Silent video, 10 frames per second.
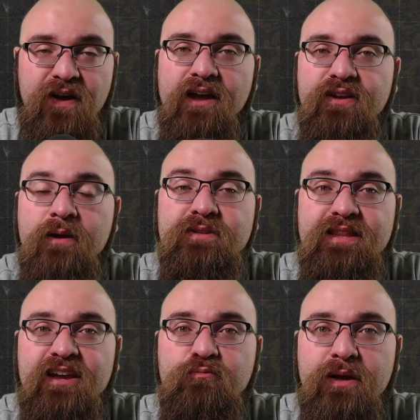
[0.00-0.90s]
5 games that
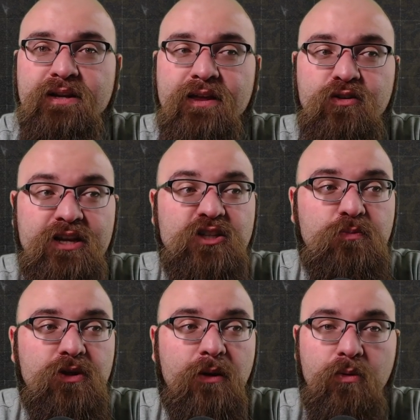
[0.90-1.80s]
they have played together, he has
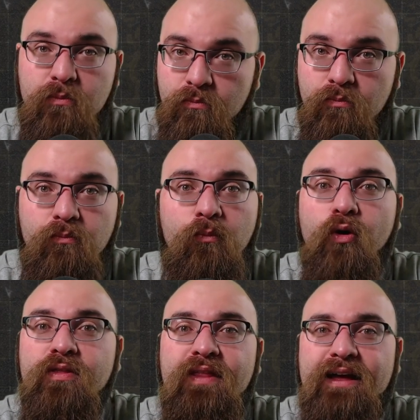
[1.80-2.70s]
put up
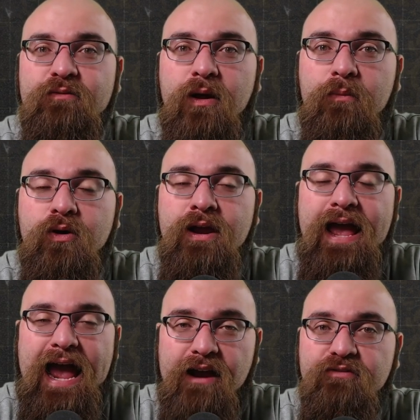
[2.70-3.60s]
more than that number
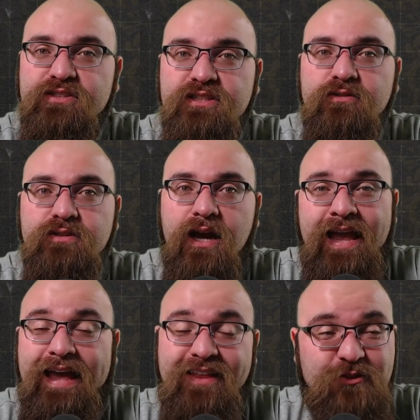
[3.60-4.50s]
every single time.
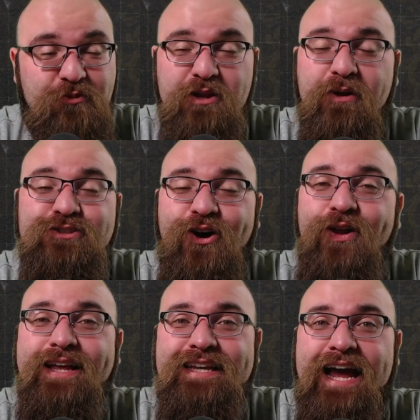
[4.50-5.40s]
And that's pretty much
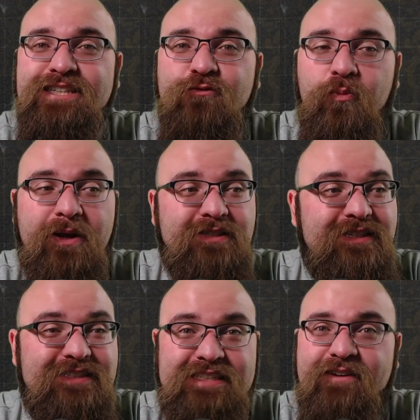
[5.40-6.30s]
all I can ask for because
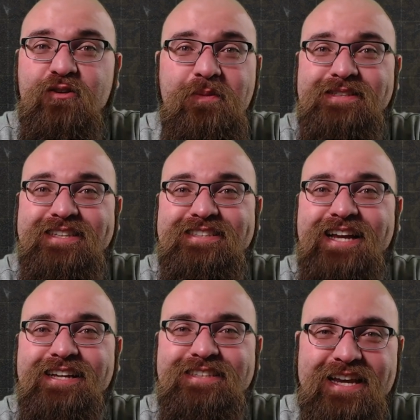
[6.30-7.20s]
he's giving me
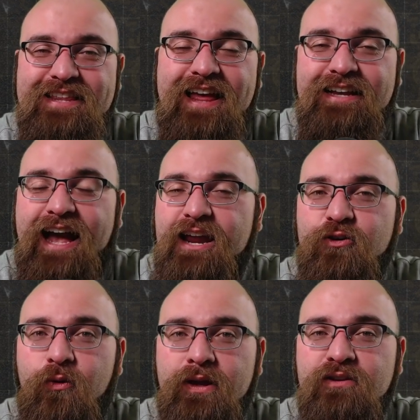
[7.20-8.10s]
success in that
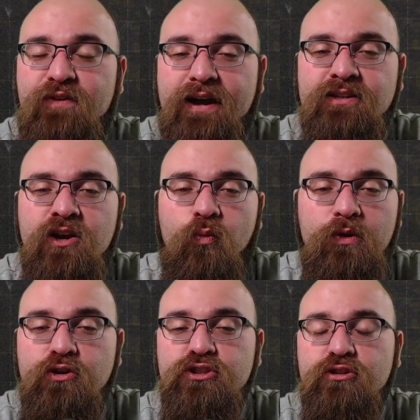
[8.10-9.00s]
category. In fact,
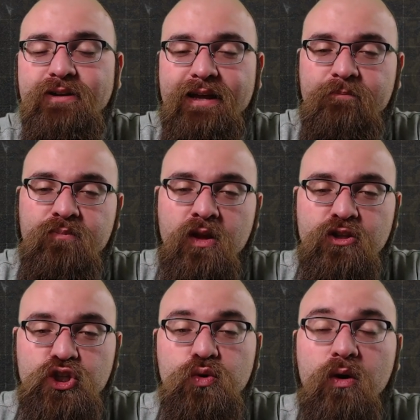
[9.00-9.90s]
when you just look at
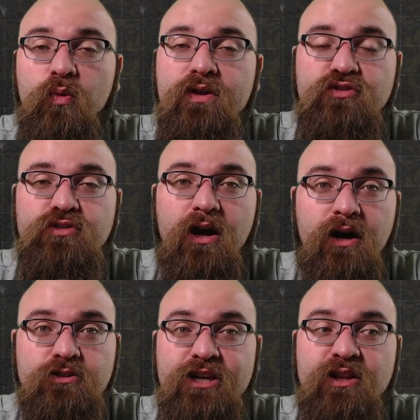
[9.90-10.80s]
Tua with
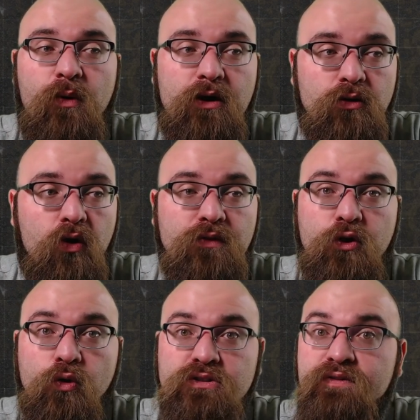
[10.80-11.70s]
Jalen Waddle over the
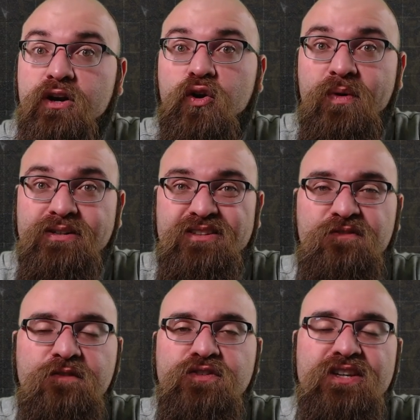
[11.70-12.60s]
course of their careers, the
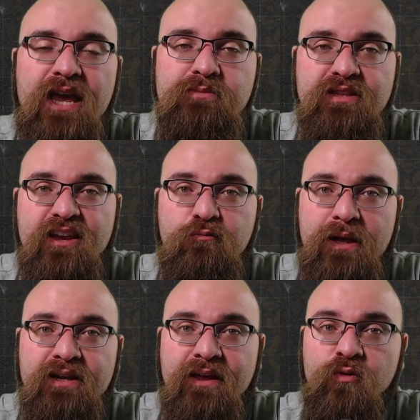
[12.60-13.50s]
15 games that they have
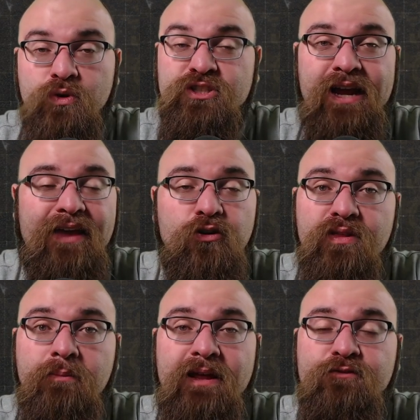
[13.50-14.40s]
played together, which neither of
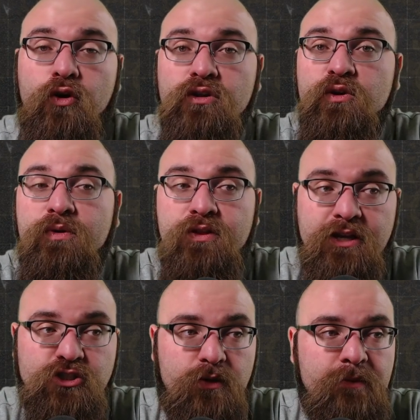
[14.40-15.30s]
them left early with an
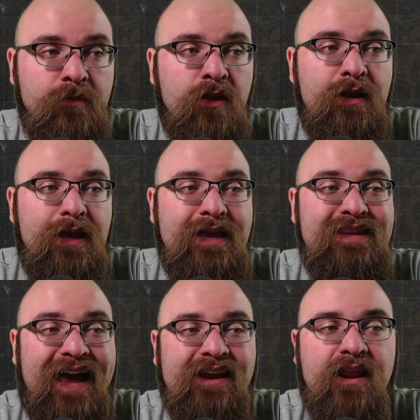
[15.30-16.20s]
injury, in
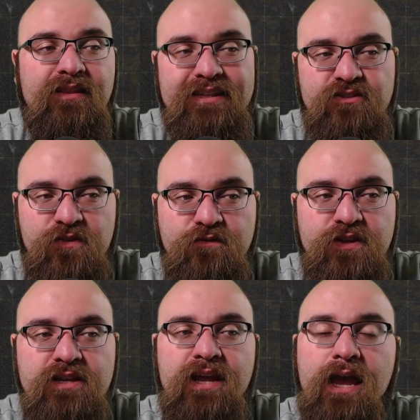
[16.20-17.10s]
9 out of the last
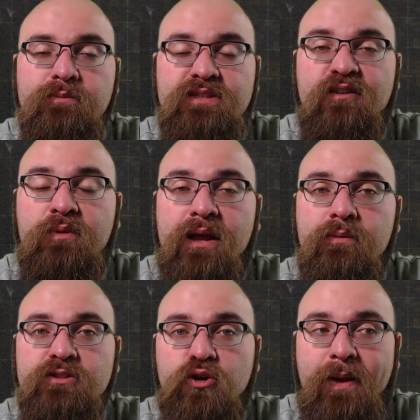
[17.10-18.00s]
15 games, they've been
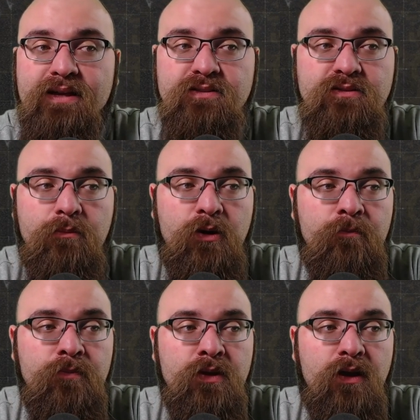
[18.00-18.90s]
able to surpass this number.
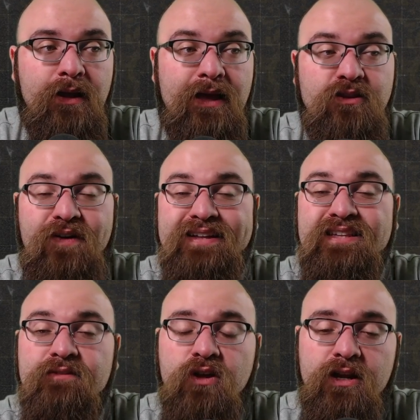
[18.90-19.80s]
Again, the fact that
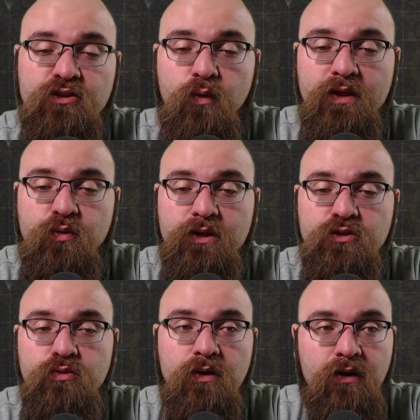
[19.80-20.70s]
they've done it in
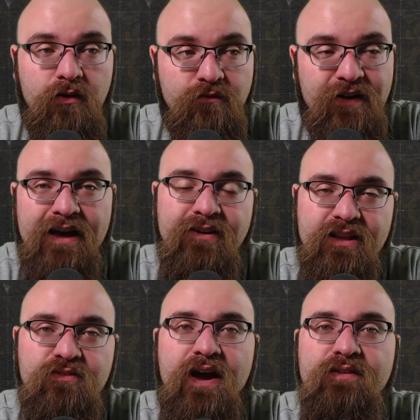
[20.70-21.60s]
2022, 5 out of
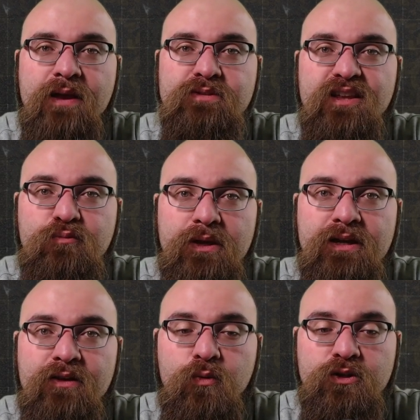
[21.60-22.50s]
the 5 games that they've played
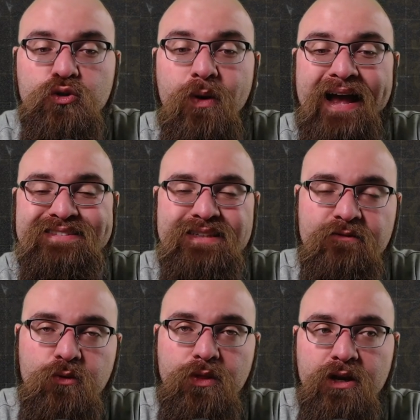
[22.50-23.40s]
together where Tua hasn't
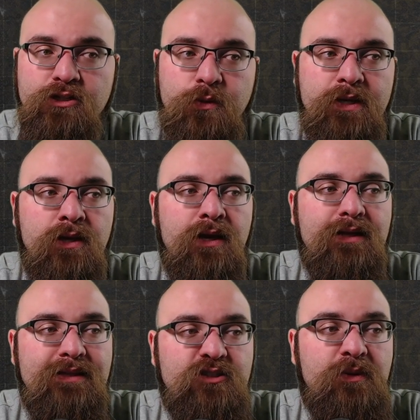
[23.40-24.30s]
left with an injury,
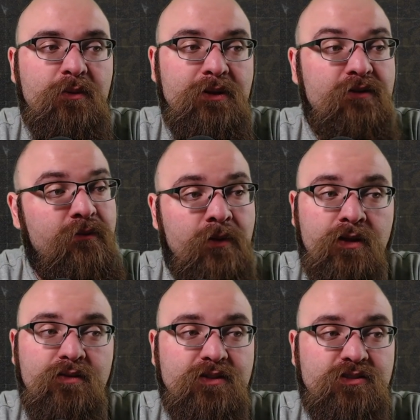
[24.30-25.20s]
leads me to believe
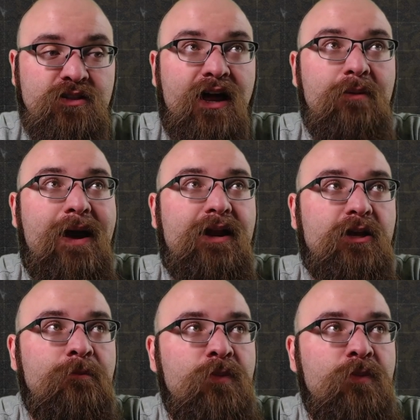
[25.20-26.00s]
this is an automatic.